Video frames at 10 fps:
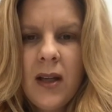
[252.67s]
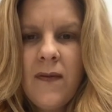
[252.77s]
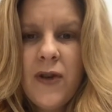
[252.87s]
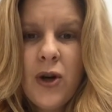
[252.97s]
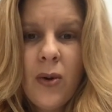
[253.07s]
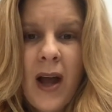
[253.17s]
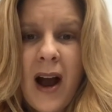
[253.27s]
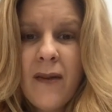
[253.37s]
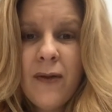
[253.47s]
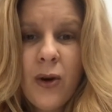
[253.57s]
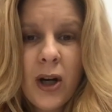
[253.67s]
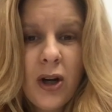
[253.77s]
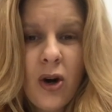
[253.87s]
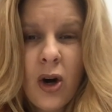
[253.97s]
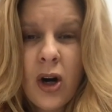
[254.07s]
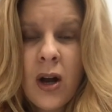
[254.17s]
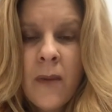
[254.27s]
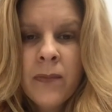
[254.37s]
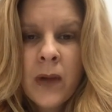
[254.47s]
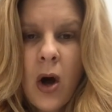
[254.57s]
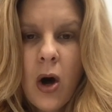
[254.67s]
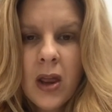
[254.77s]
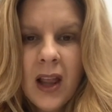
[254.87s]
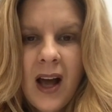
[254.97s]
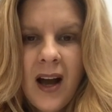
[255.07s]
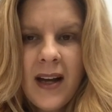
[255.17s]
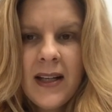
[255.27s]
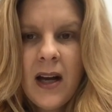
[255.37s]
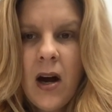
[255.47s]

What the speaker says: if you don't have credit card online,